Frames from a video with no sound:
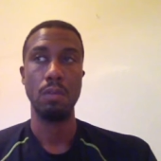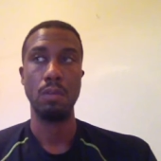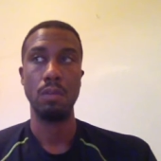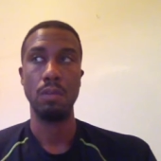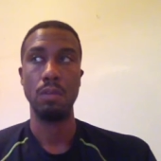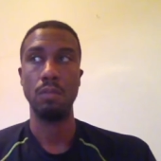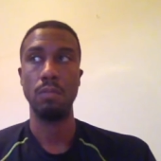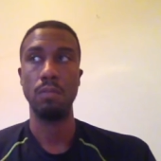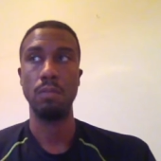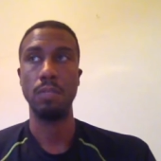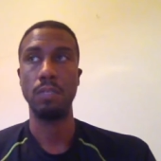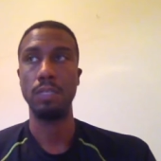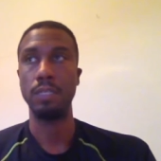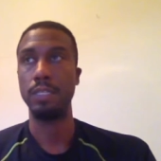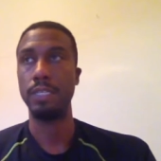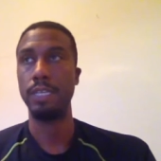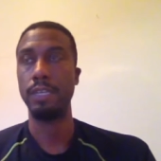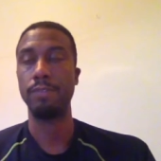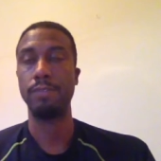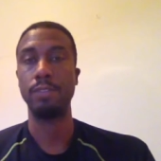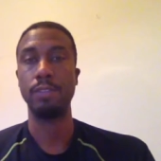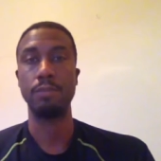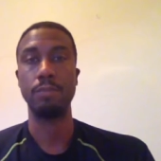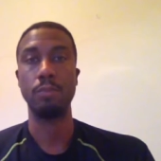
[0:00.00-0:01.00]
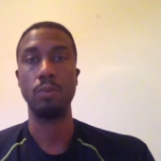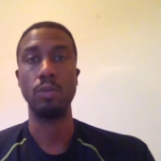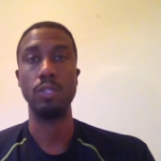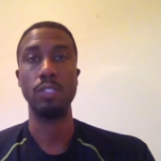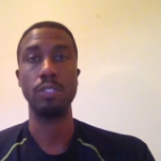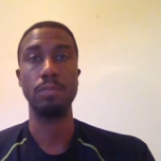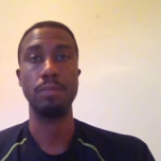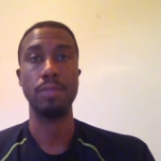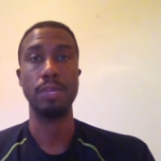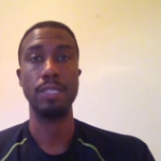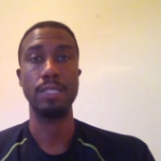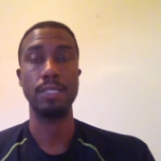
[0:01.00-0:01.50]
And we could definitely point
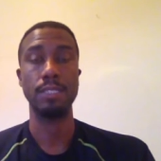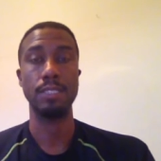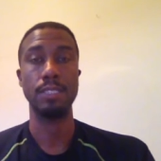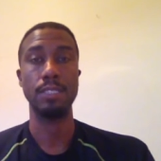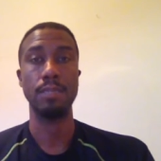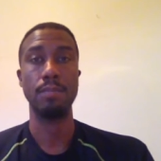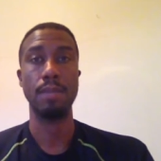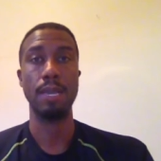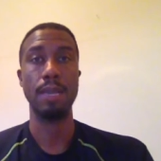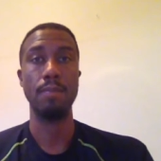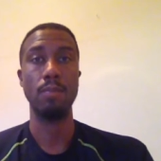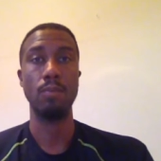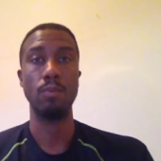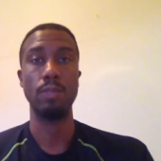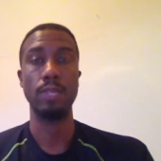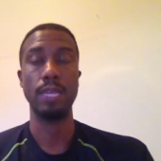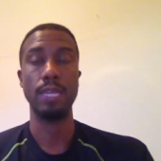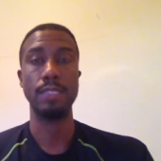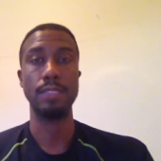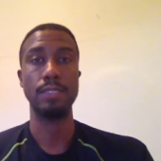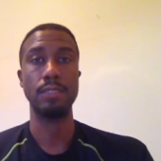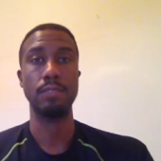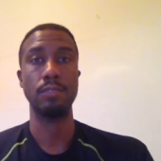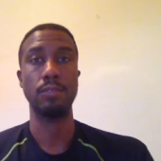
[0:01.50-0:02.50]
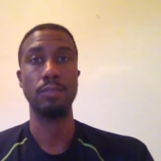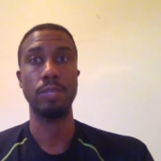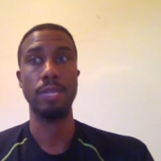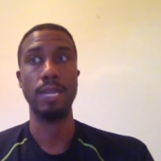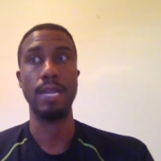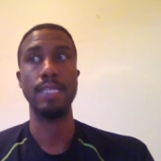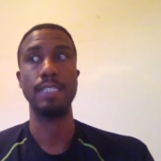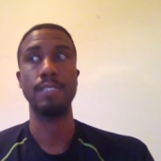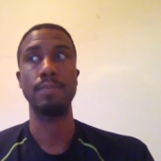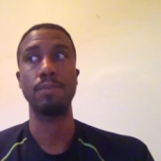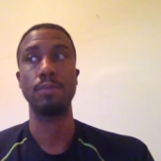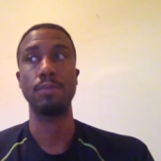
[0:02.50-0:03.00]
to places in the Bible where we're
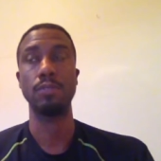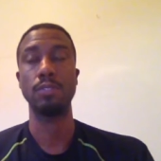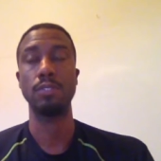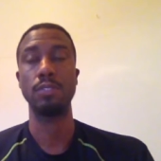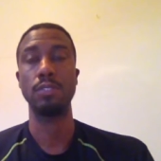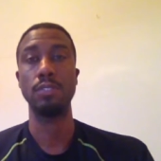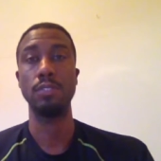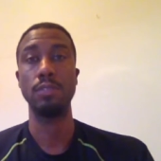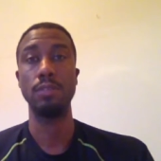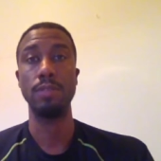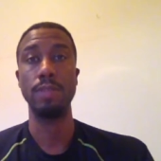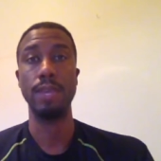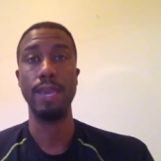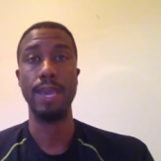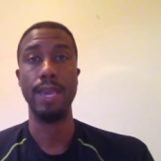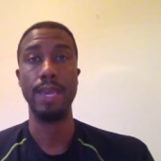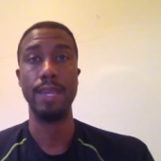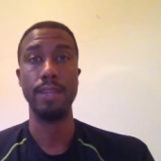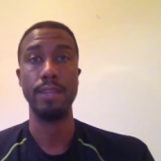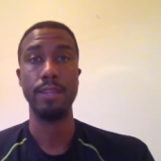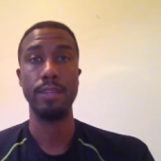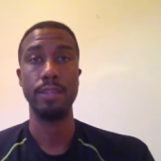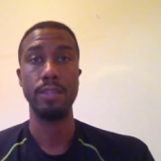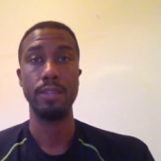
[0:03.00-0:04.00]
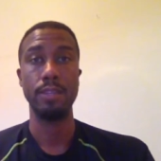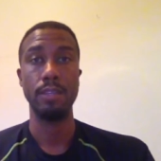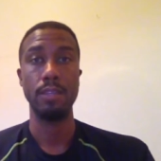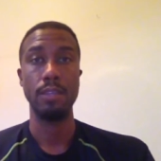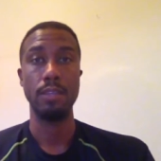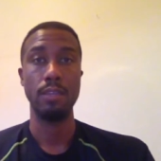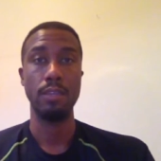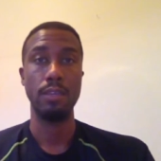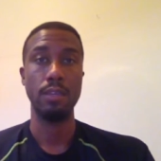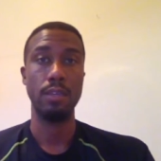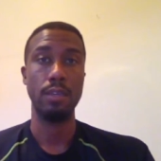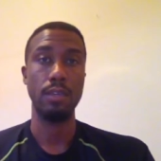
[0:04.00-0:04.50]
not supposed to do that.
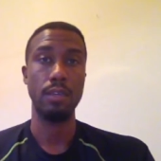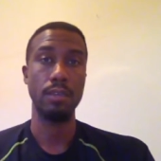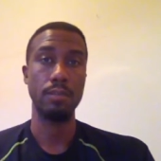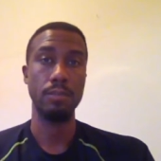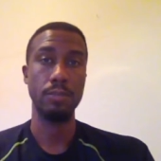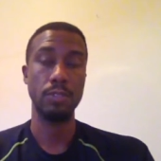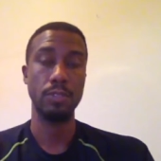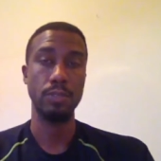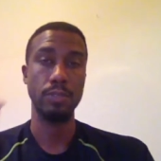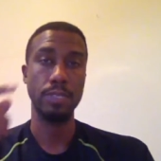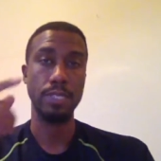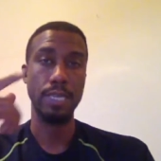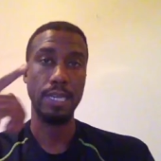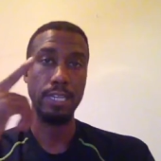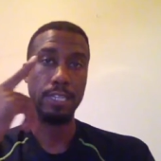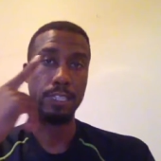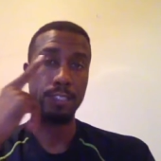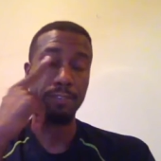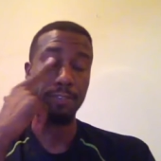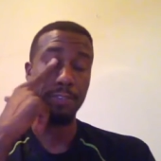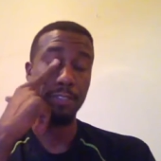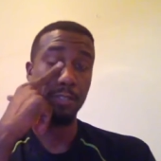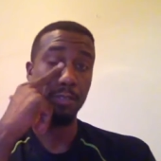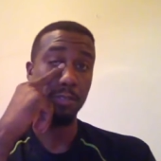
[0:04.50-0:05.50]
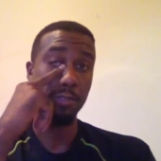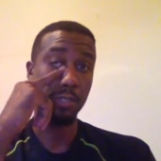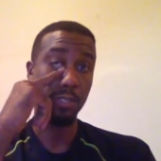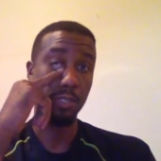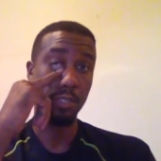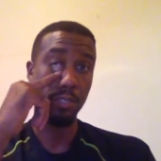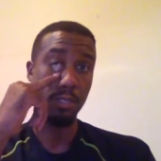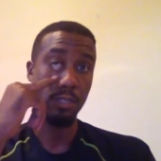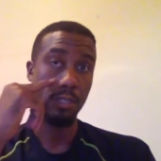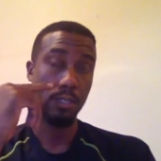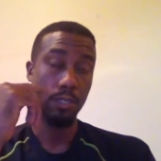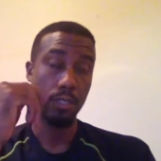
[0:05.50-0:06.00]
So it's kind of confusing.
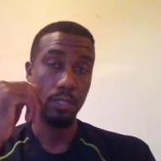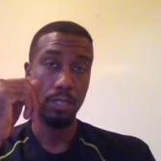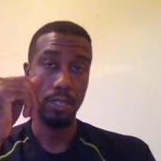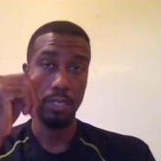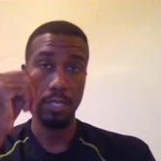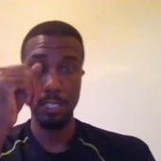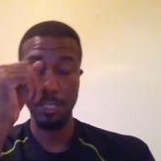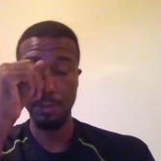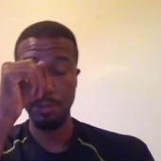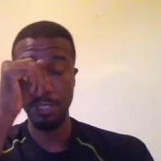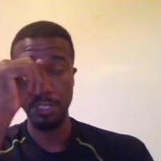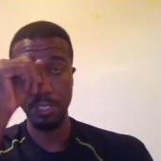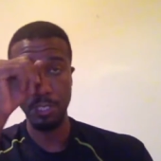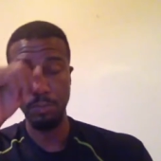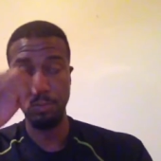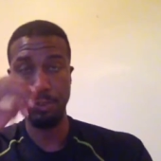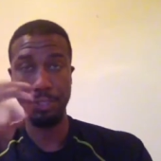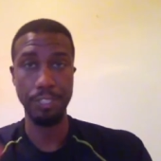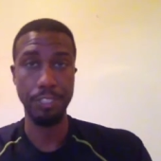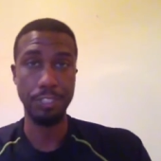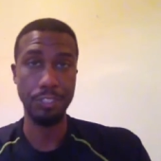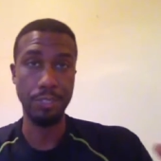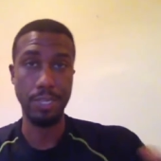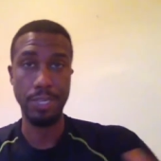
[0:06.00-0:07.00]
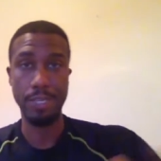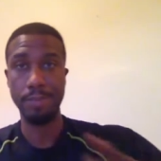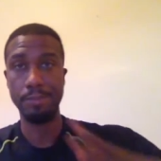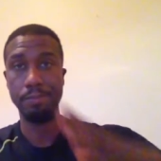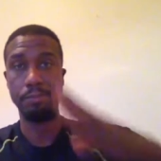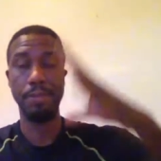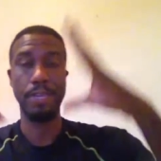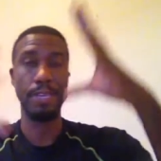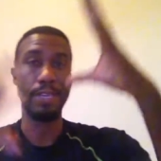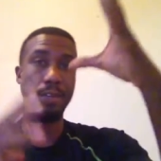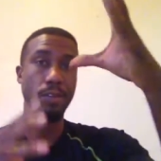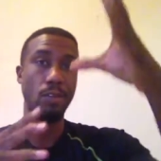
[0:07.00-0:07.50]
Especially when you're trying to
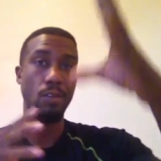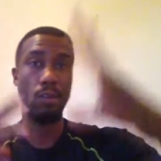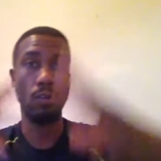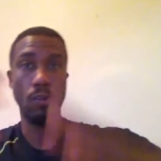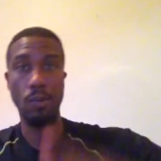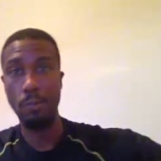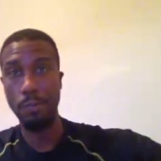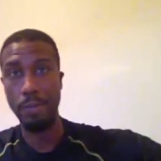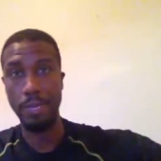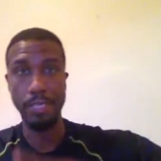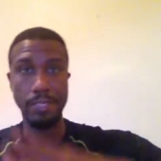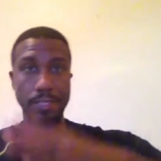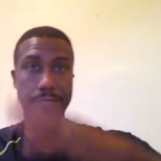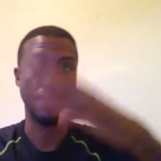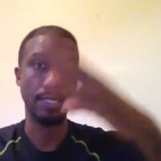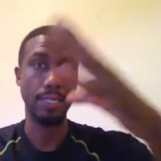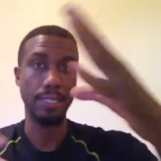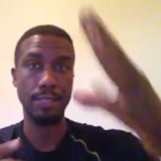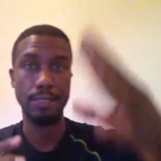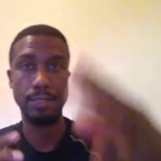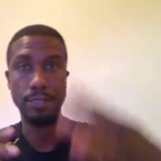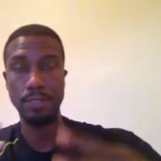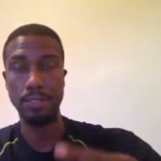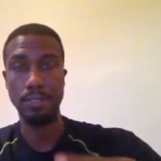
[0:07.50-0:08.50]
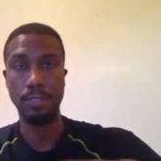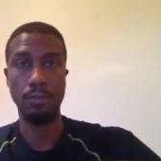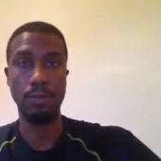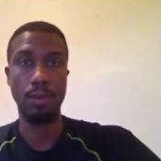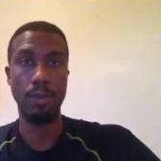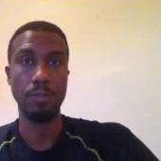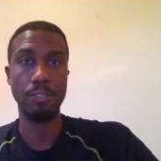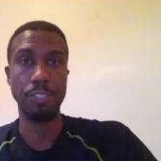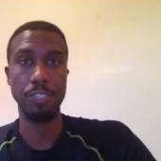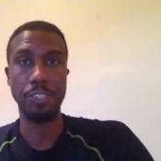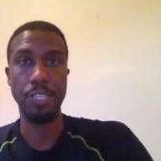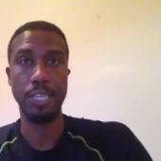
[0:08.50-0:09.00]
make it all make sense. You know, why
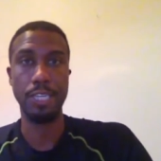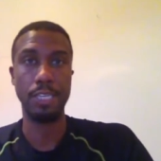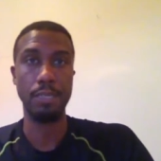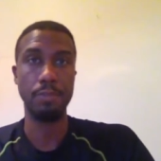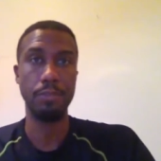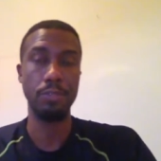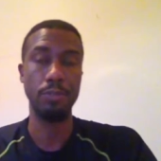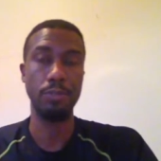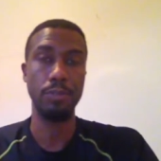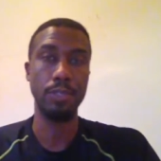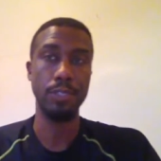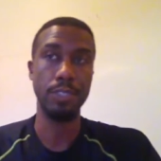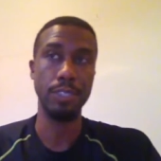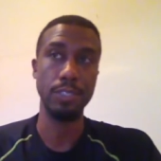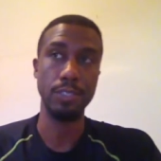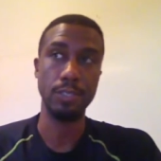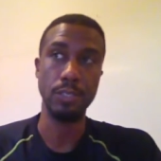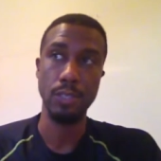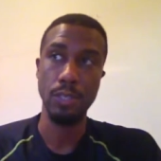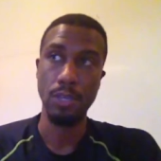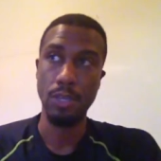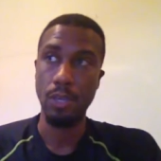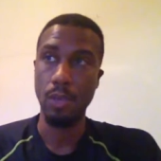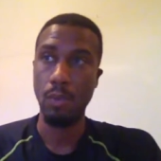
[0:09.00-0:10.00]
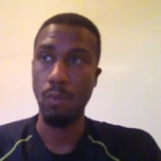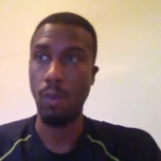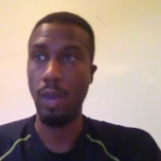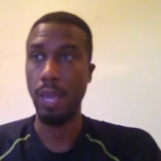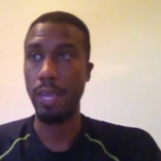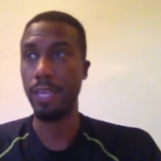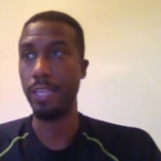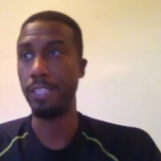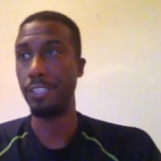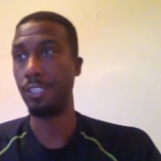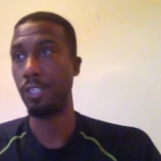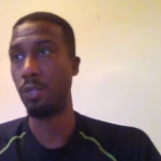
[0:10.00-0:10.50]
was Jacob doing this? Why
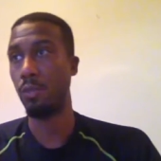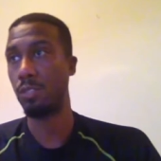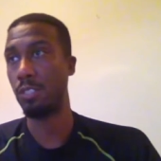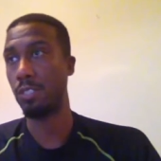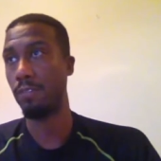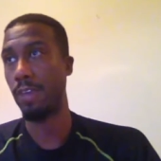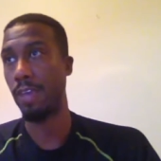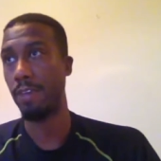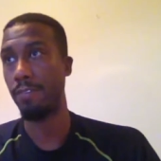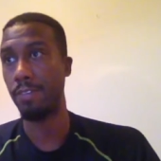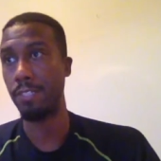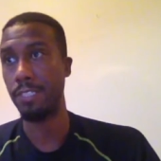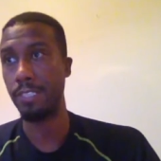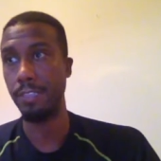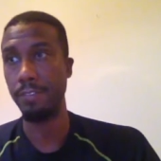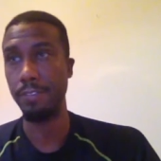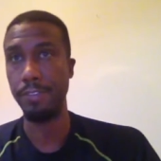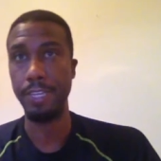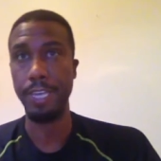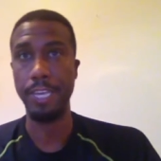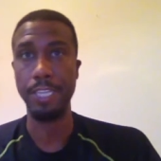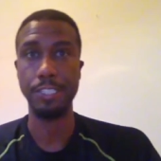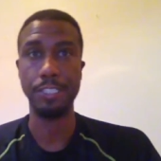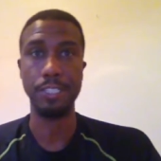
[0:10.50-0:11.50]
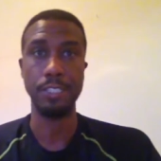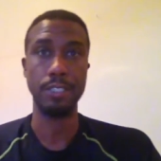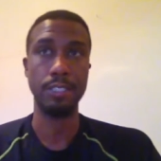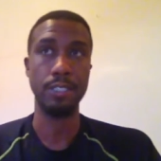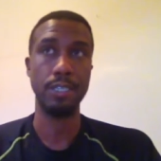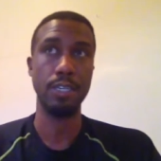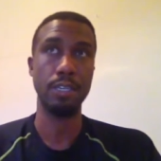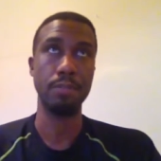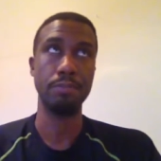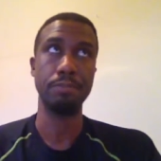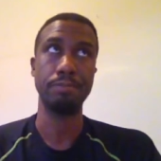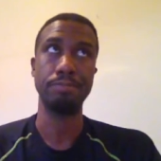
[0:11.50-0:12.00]
did Joseph have a divination
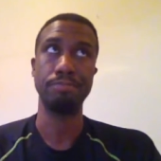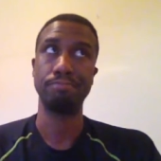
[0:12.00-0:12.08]
cup?